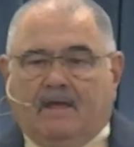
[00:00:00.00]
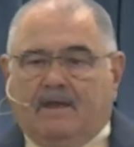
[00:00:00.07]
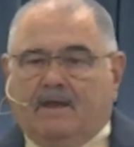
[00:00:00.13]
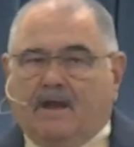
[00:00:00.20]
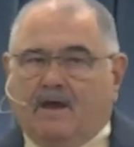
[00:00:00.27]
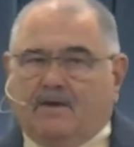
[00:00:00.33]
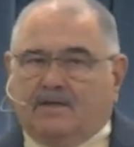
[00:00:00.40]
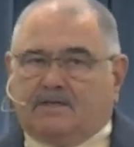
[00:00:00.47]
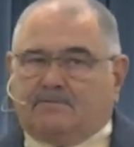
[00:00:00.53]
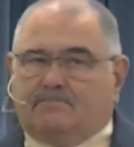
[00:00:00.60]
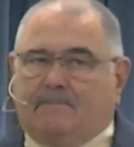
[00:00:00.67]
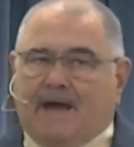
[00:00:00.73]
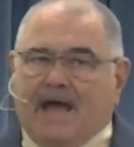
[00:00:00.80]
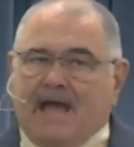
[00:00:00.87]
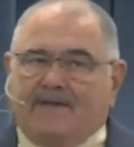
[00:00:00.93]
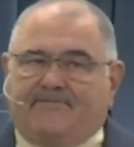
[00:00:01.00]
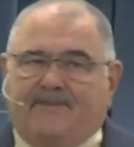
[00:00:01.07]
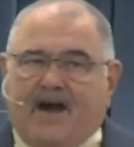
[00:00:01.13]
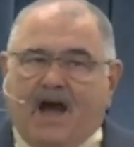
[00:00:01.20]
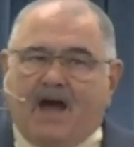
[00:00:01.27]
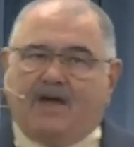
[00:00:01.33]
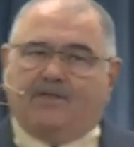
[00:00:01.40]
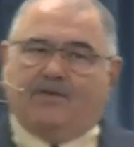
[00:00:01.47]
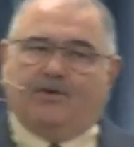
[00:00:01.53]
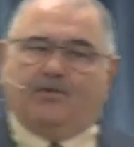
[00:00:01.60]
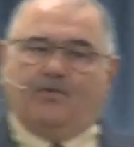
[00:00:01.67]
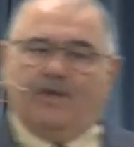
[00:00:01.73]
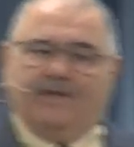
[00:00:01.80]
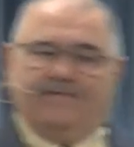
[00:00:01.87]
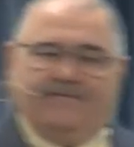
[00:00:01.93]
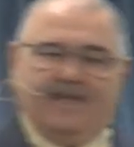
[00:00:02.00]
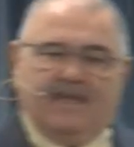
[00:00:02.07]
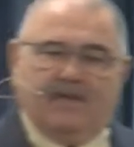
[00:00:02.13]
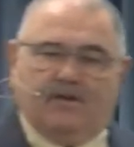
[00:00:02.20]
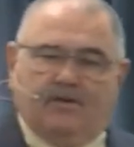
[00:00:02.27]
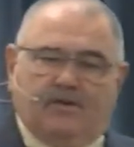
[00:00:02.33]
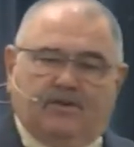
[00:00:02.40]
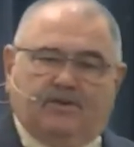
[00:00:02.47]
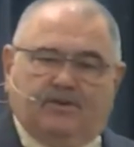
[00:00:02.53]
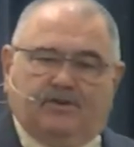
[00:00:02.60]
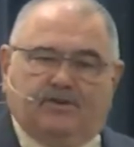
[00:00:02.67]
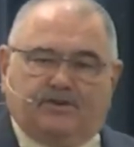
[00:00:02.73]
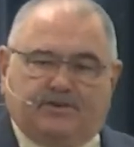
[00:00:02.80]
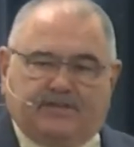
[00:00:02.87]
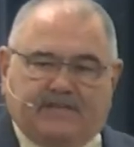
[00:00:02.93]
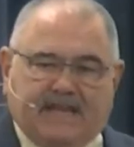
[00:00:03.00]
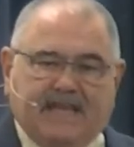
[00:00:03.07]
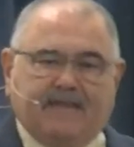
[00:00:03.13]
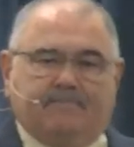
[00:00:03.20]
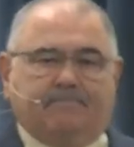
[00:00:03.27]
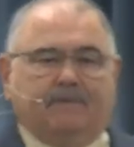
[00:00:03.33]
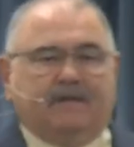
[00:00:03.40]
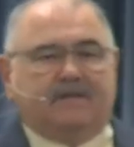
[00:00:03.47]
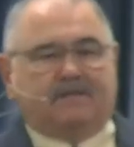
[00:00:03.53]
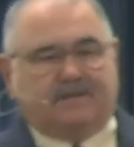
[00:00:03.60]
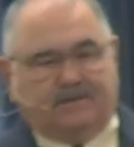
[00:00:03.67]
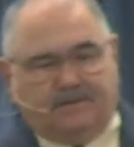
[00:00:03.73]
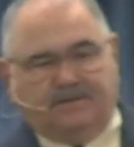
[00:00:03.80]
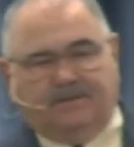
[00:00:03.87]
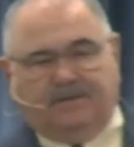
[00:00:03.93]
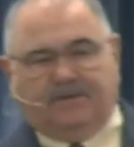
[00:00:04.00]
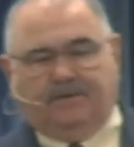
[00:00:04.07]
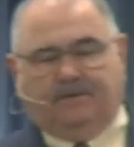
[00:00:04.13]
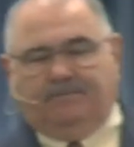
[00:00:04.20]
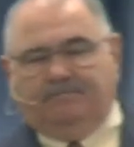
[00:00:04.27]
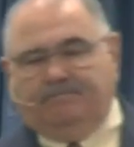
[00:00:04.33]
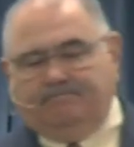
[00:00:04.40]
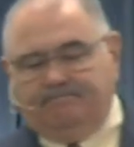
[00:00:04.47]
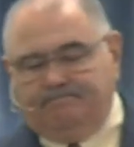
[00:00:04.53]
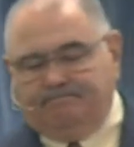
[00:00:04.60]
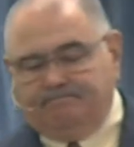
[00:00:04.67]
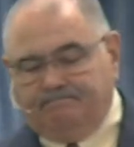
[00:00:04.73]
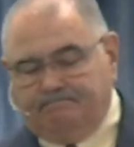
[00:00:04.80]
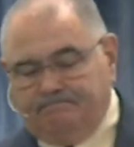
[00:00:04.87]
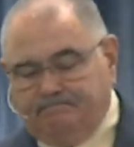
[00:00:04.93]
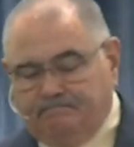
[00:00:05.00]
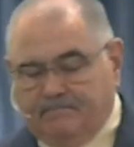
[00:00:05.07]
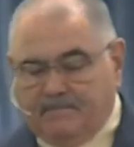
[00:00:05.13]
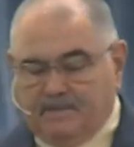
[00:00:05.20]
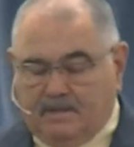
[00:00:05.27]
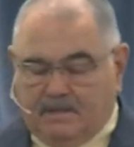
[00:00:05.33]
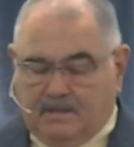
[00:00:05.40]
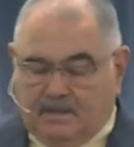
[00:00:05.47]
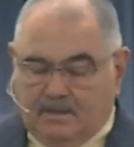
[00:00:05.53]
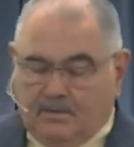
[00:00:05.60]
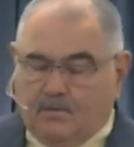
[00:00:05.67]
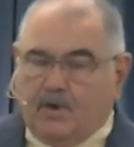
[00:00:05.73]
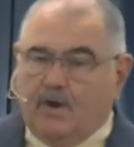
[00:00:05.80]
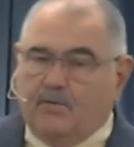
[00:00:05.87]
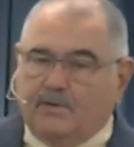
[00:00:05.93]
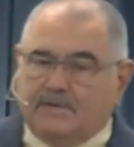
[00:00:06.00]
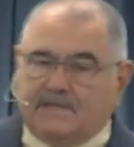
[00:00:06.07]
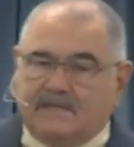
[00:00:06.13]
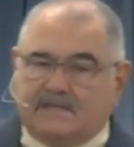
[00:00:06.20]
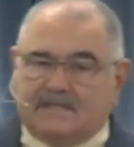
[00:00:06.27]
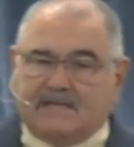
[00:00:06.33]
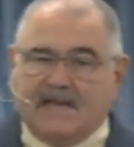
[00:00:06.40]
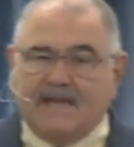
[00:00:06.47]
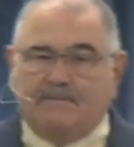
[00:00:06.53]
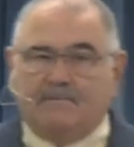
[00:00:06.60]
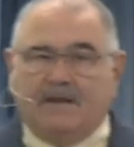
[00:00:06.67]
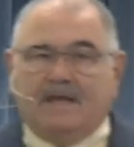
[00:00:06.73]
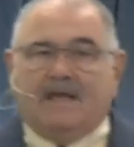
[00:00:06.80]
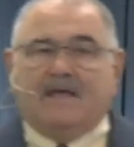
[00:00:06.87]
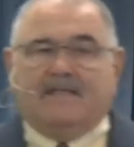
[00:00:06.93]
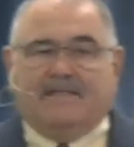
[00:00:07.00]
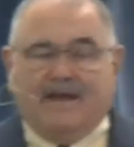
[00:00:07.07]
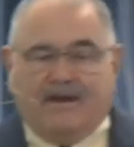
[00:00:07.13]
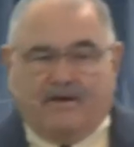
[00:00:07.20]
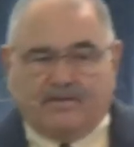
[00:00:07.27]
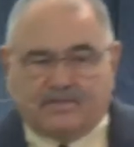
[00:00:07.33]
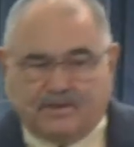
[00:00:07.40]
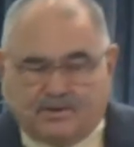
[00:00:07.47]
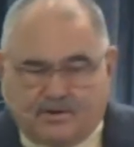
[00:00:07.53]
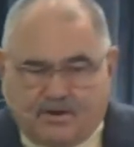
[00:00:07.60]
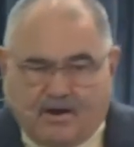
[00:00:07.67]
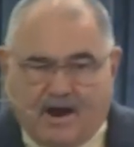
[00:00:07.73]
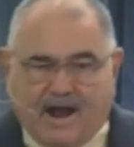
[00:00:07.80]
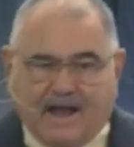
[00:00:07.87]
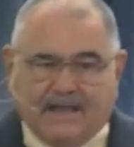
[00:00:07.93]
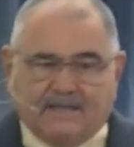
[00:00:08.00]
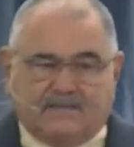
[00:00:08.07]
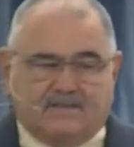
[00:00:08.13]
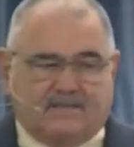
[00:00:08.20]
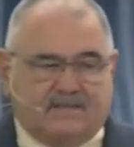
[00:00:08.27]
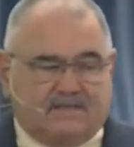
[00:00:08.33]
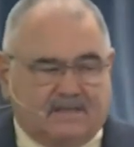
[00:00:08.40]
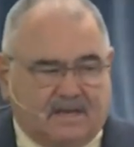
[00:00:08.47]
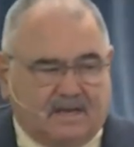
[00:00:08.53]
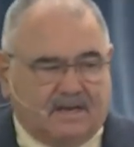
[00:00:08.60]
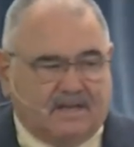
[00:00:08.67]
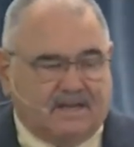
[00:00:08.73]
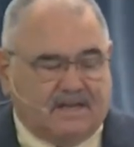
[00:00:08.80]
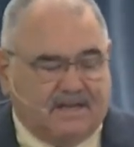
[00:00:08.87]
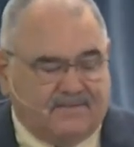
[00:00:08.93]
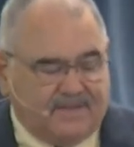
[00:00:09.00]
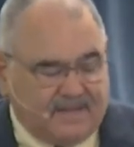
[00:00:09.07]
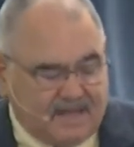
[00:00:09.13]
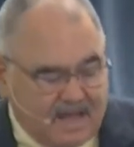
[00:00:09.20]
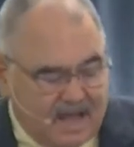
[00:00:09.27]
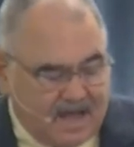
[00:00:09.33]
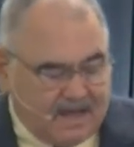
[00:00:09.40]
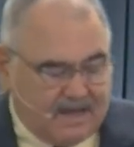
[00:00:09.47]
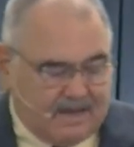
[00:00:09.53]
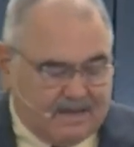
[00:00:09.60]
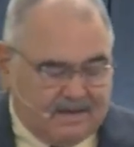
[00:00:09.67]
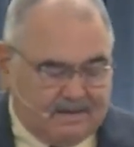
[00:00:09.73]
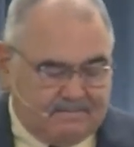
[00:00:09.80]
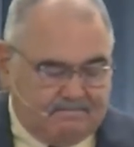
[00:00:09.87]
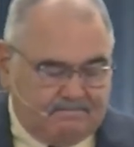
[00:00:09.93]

Notice, my Father revealed your statement to you. What was this statement? Thou art the Christ, the Son of the living God.